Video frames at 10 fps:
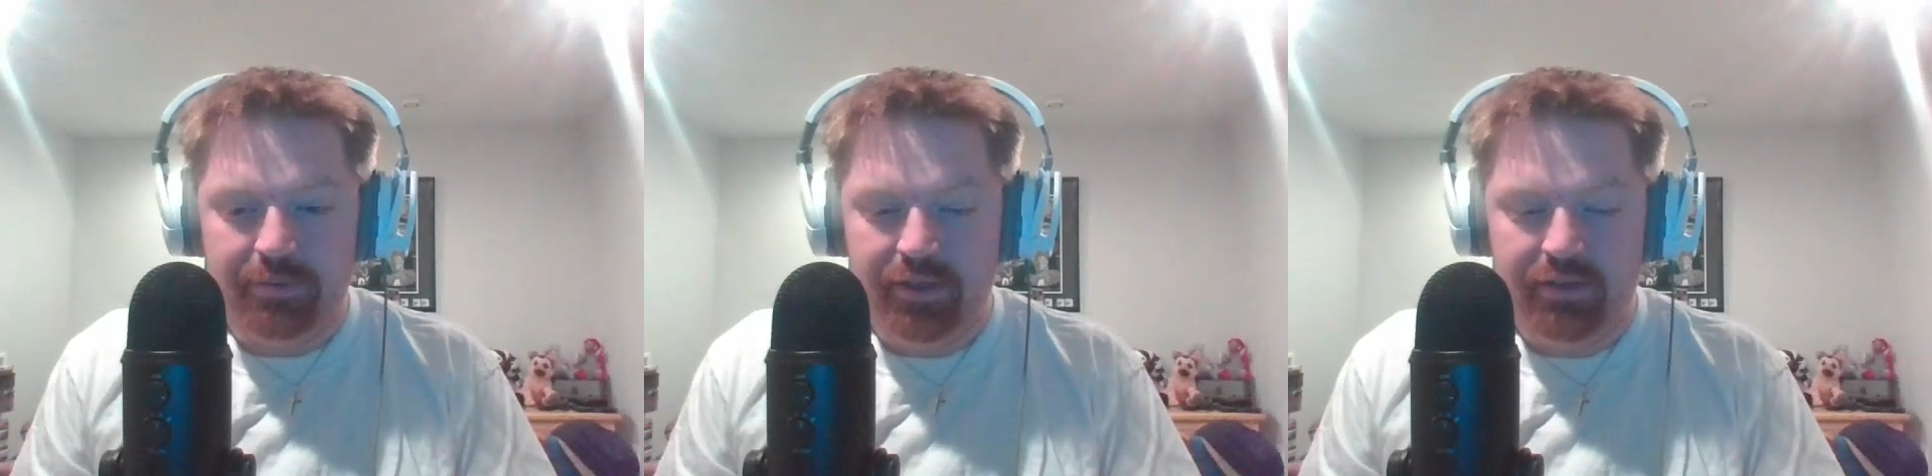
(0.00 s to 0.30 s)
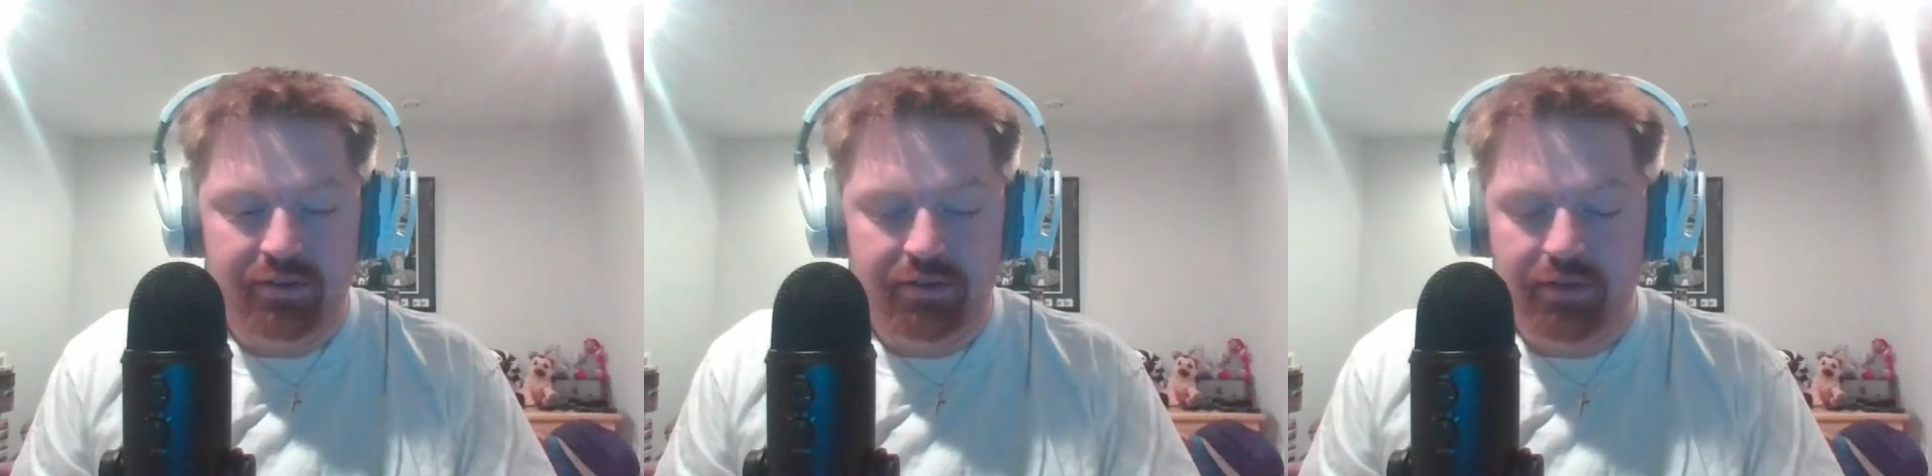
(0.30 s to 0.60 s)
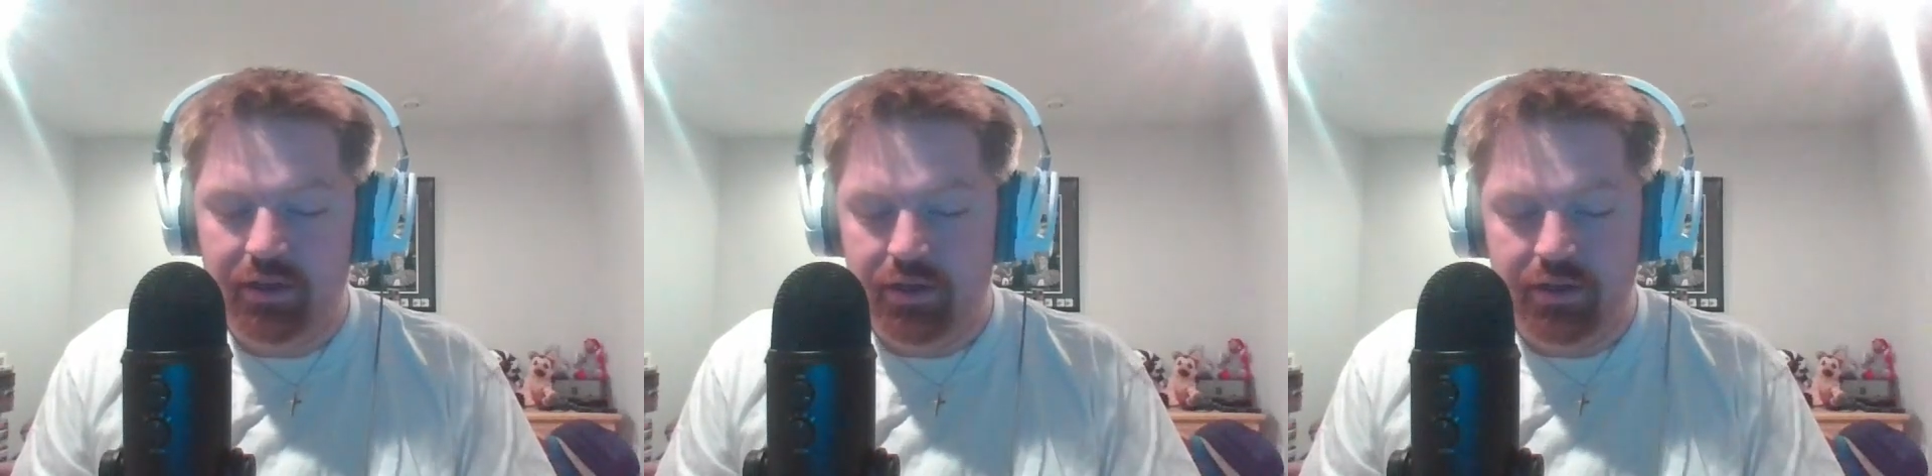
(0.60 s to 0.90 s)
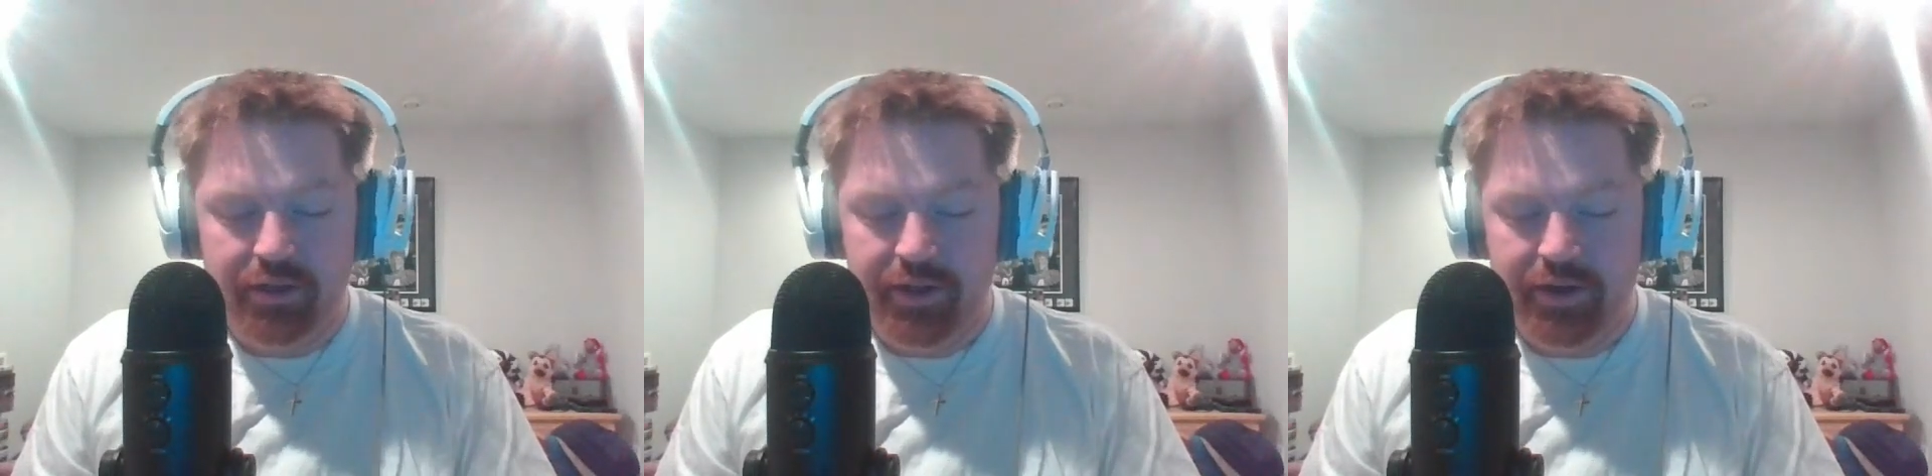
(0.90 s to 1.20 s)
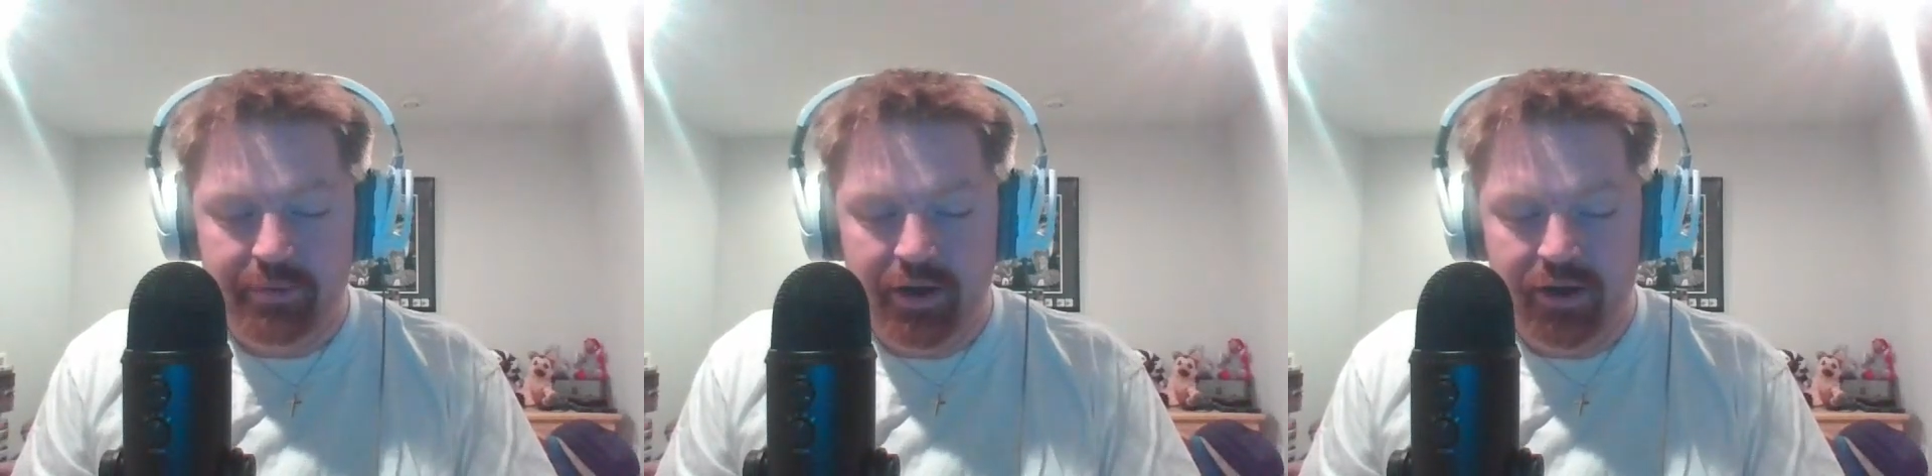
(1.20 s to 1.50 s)
because the
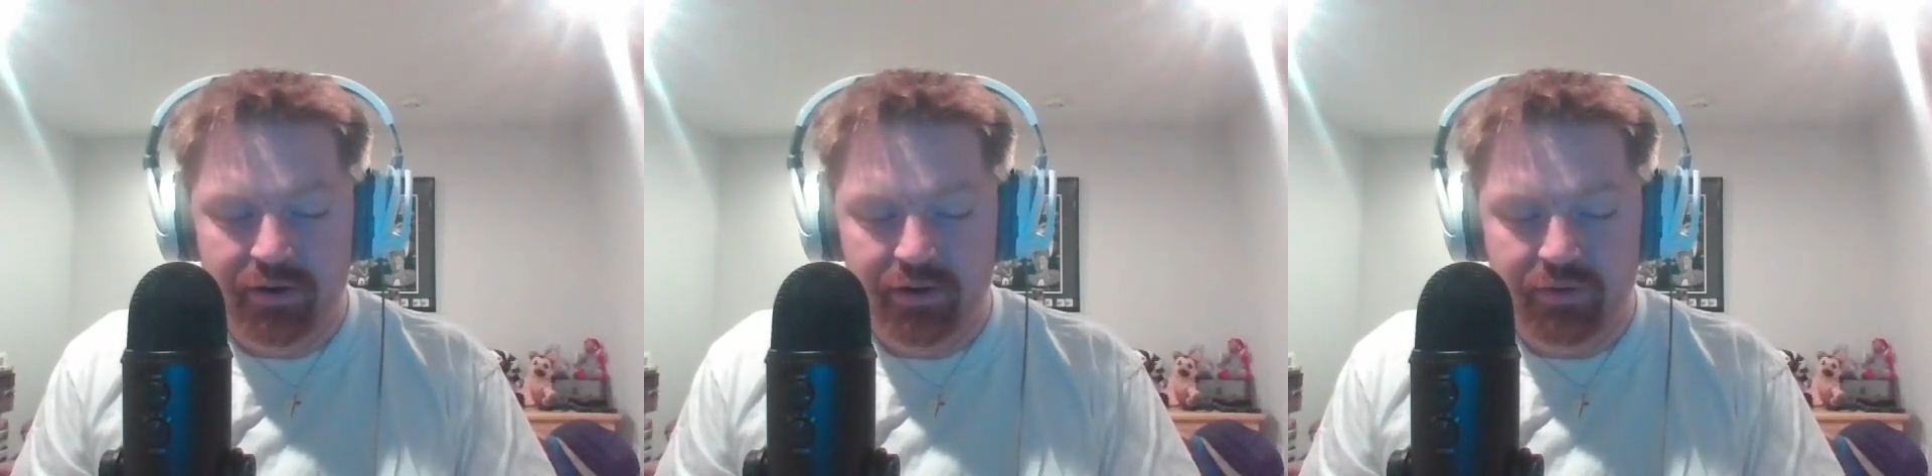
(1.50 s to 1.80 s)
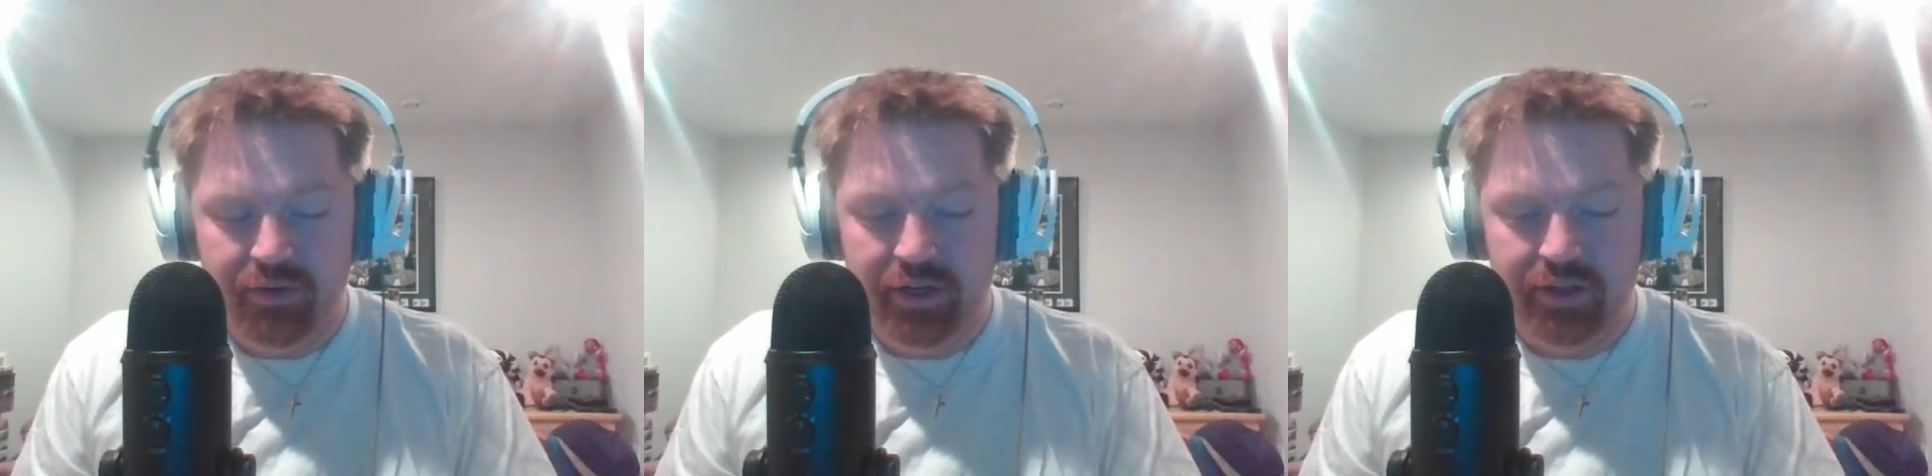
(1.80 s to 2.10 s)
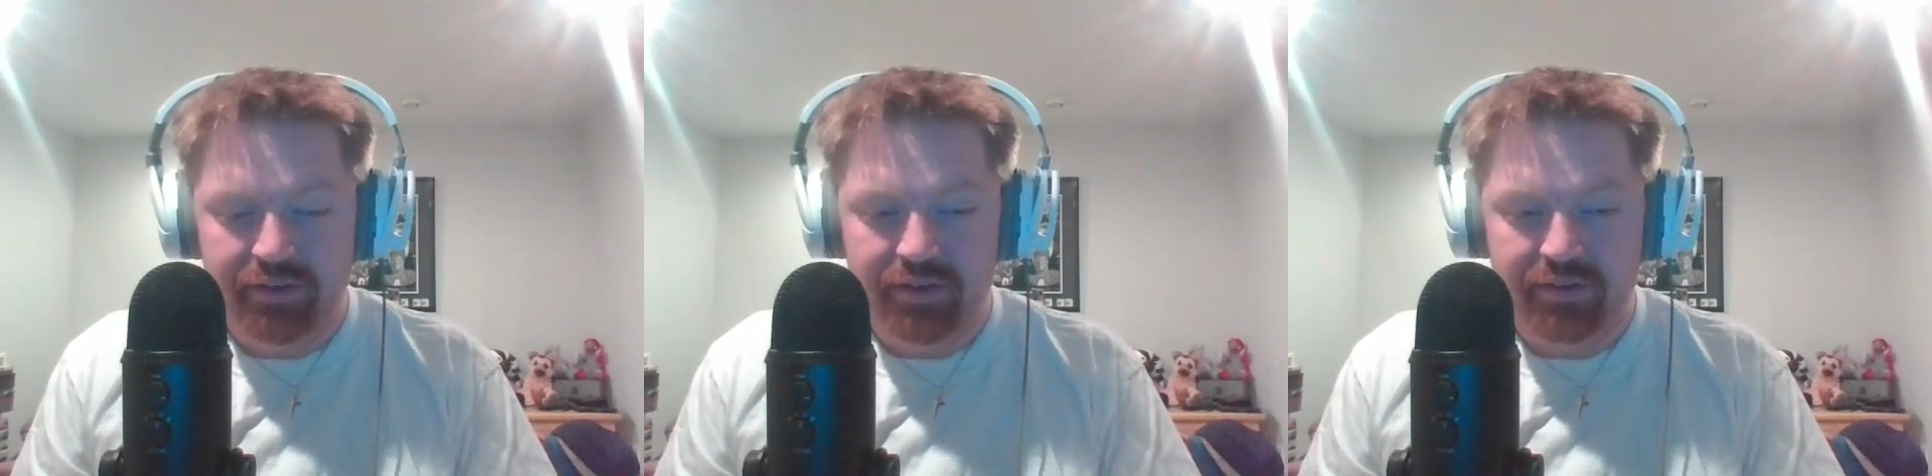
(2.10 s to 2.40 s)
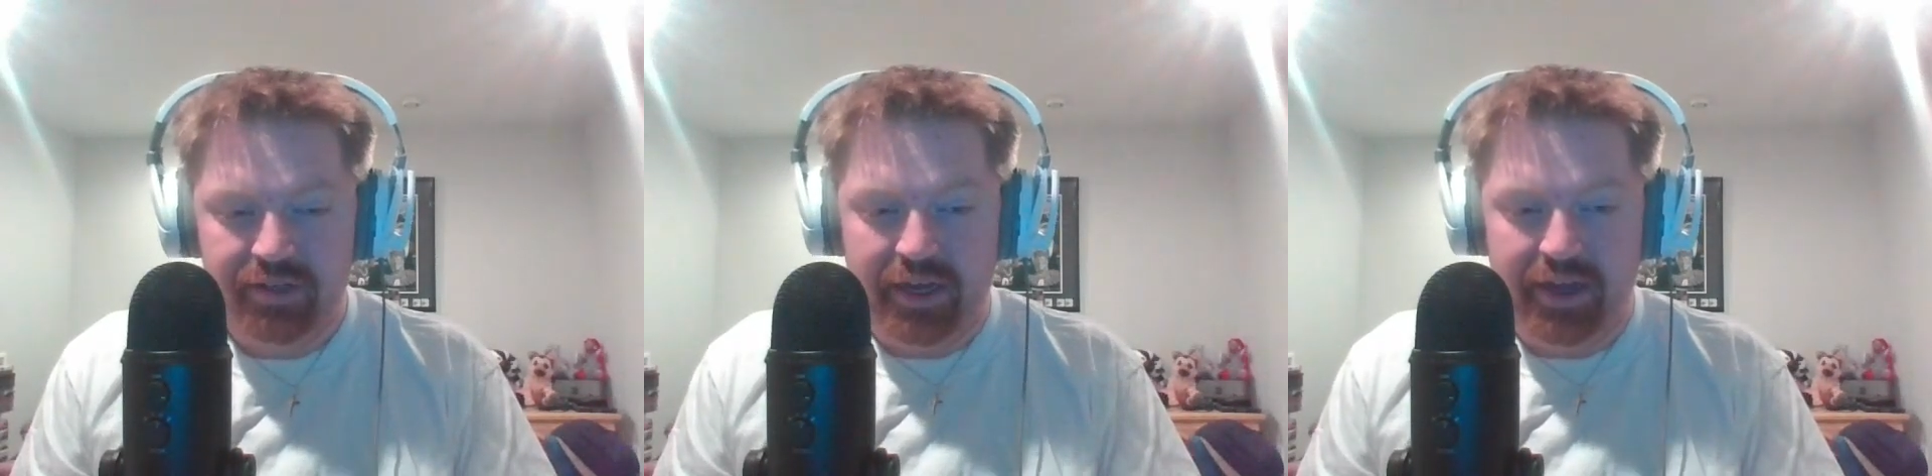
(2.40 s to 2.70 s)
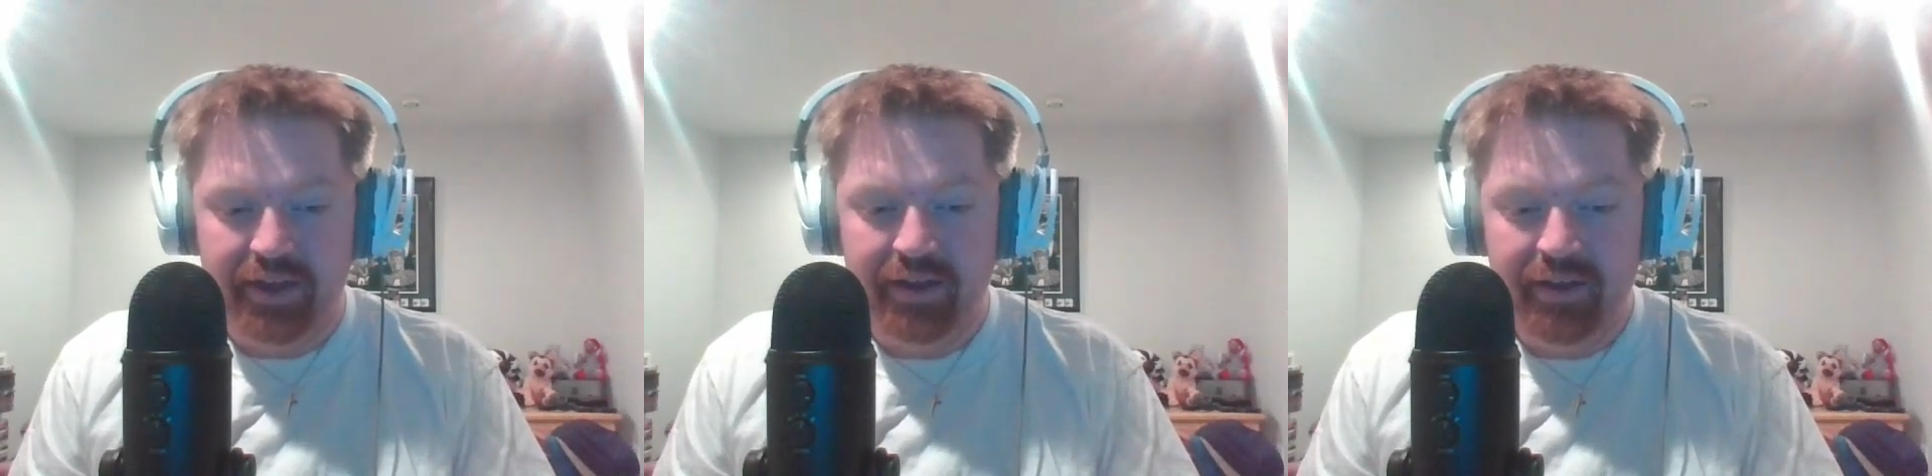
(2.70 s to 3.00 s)
amount of ways this
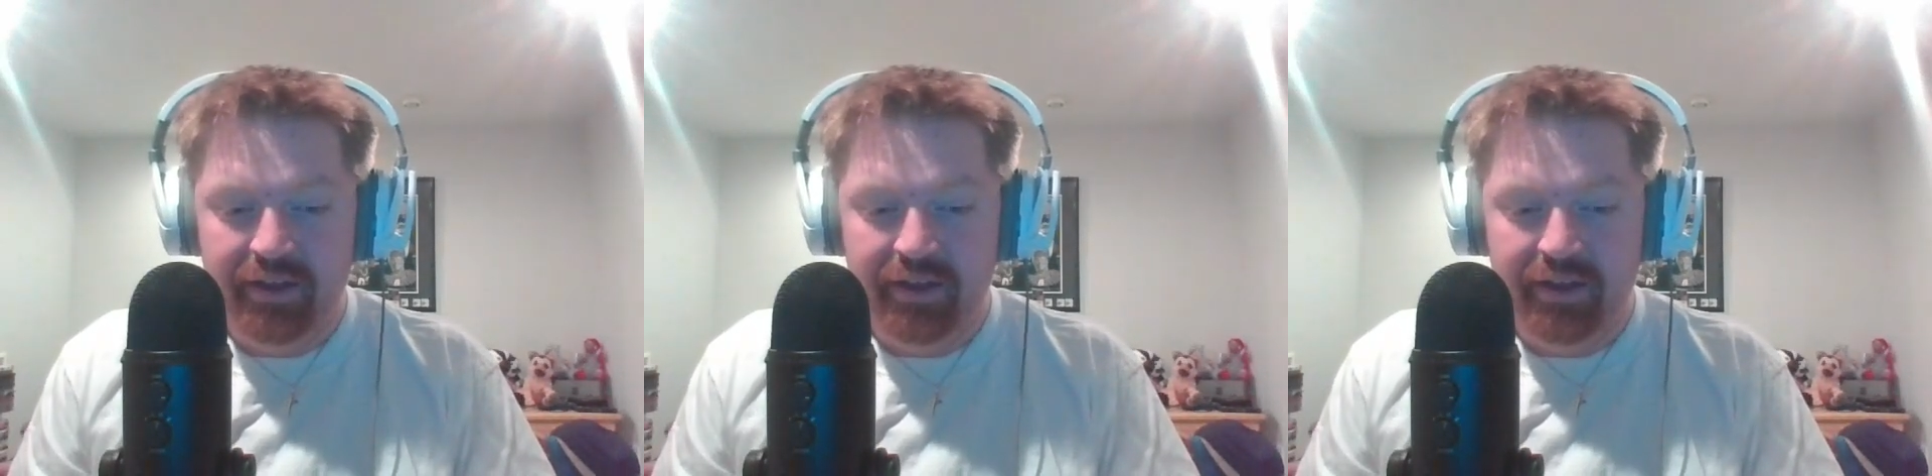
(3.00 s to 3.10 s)
guy